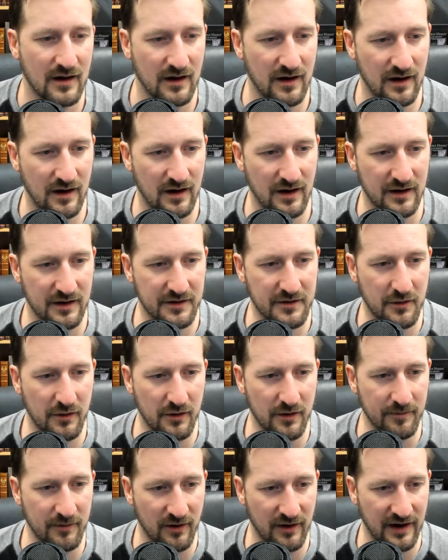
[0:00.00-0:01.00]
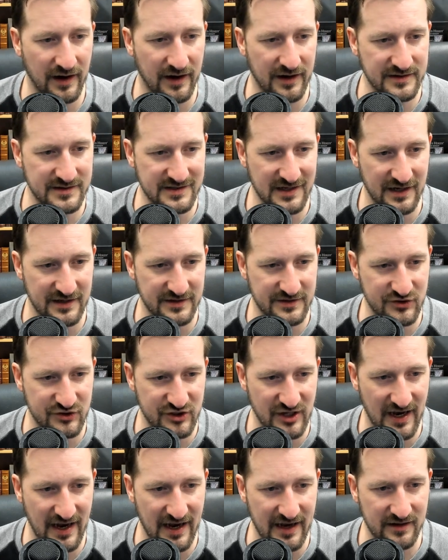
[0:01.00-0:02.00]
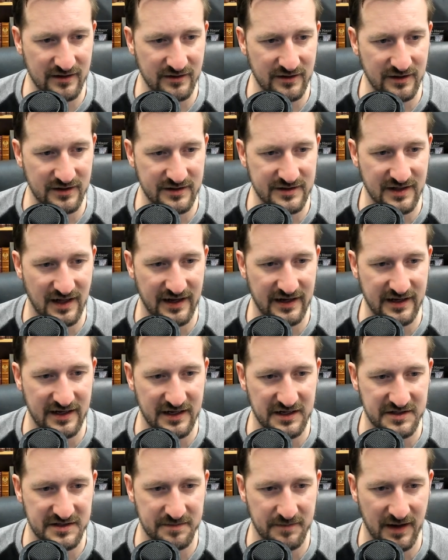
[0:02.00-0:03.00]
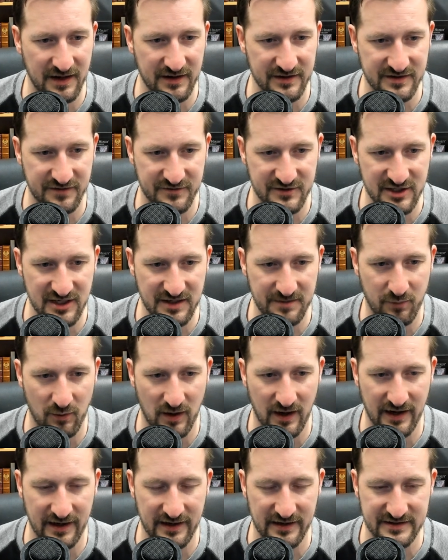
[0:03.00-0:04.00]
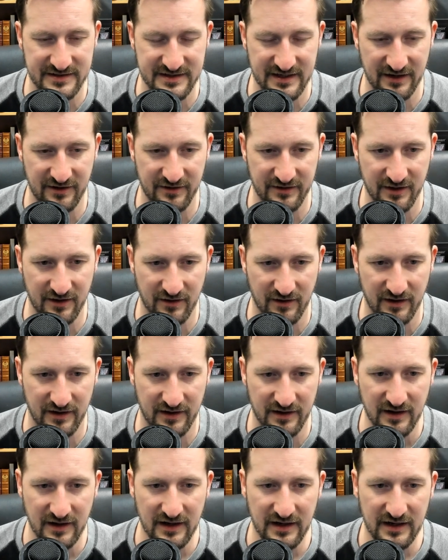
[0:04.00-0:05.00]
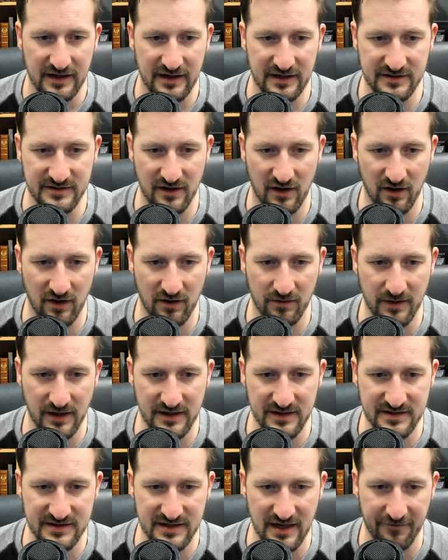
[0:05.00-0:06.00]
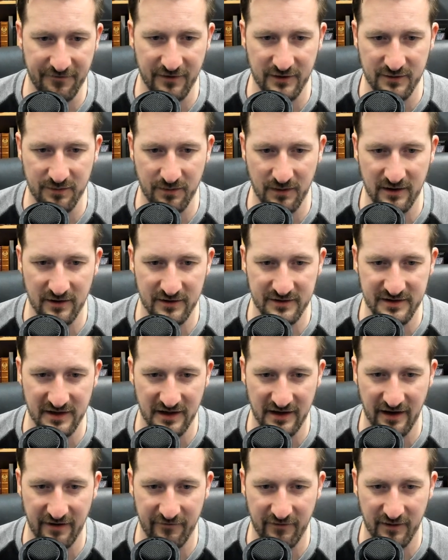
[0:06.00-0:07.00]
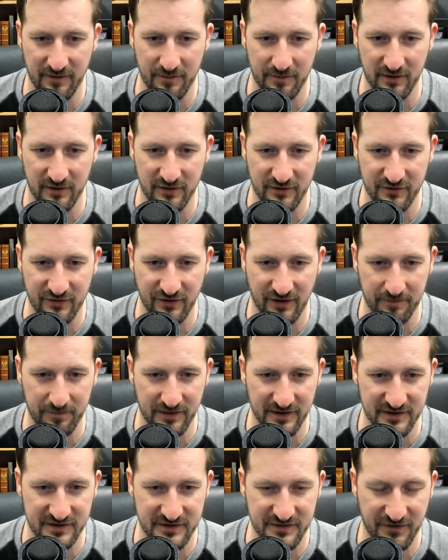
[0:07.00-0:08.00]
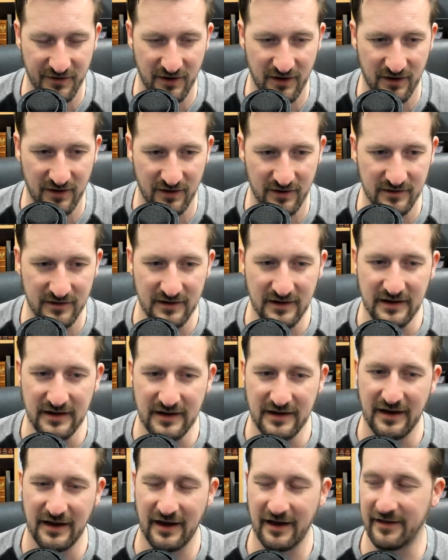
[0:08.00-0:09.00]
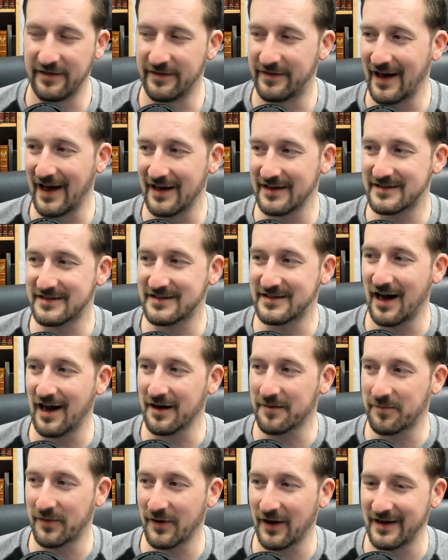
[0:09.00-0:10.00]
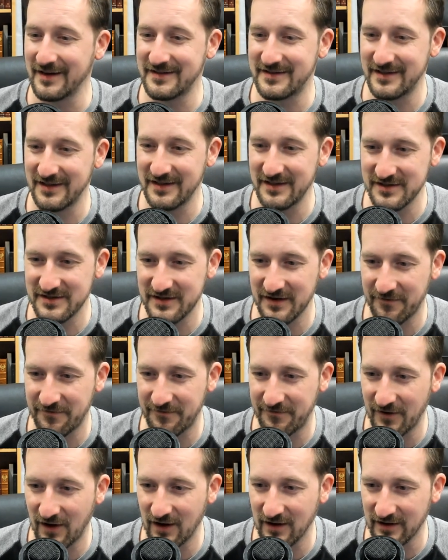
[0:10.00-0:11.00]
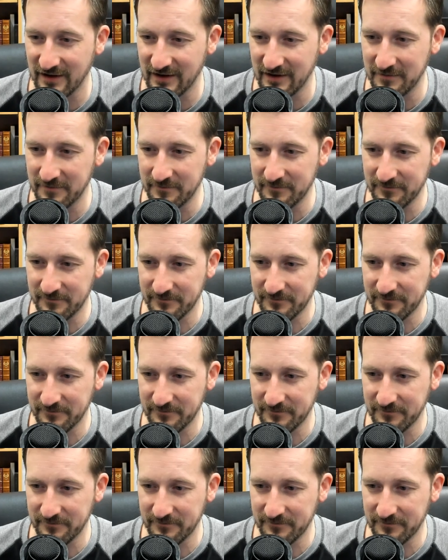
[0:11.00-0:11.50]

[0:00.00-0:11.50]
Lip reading: Cormoran says, Jack looks like he smells of cheap wine and stale urine. He's already set for Twitter's inevitable Trumpless fall. And that stock price is a fallen.